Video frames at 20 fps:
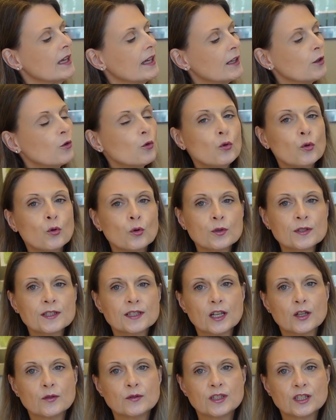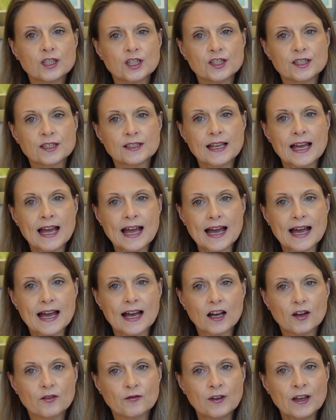It also doesn't
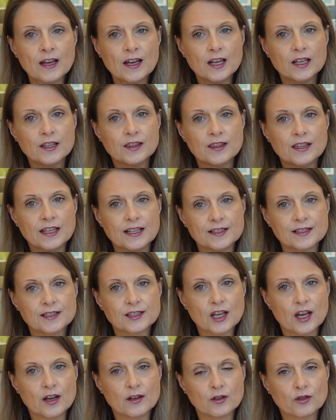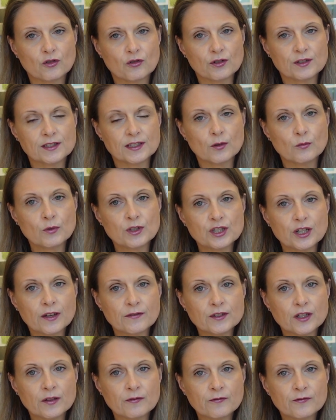have this going across it, which I've
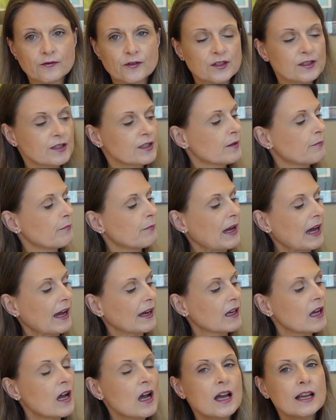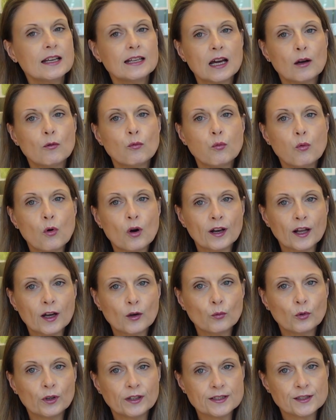done front and back. Now, what I
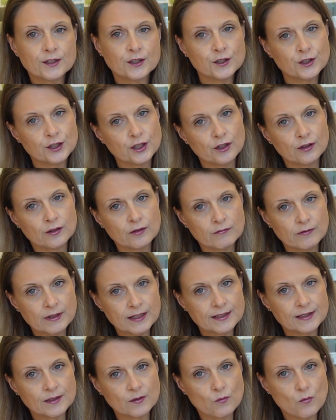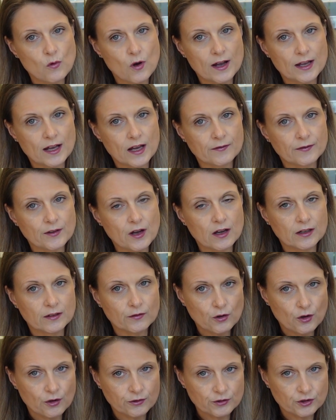wanted to do, the reason why I've kind of
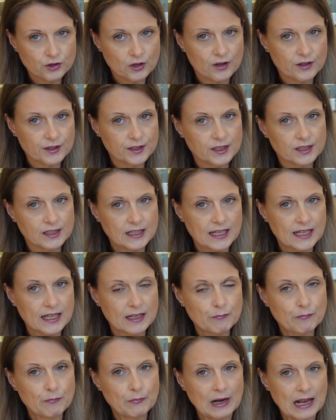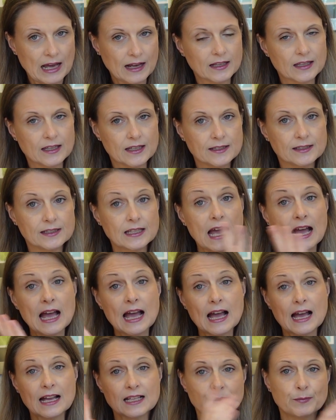contrasted it in black is,
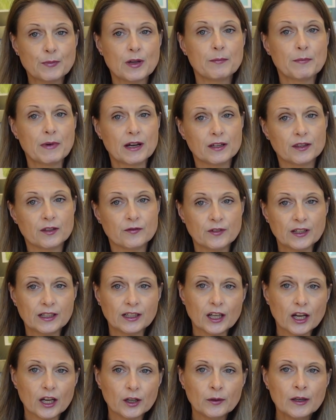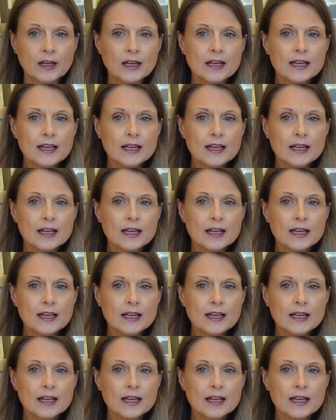as per my other video,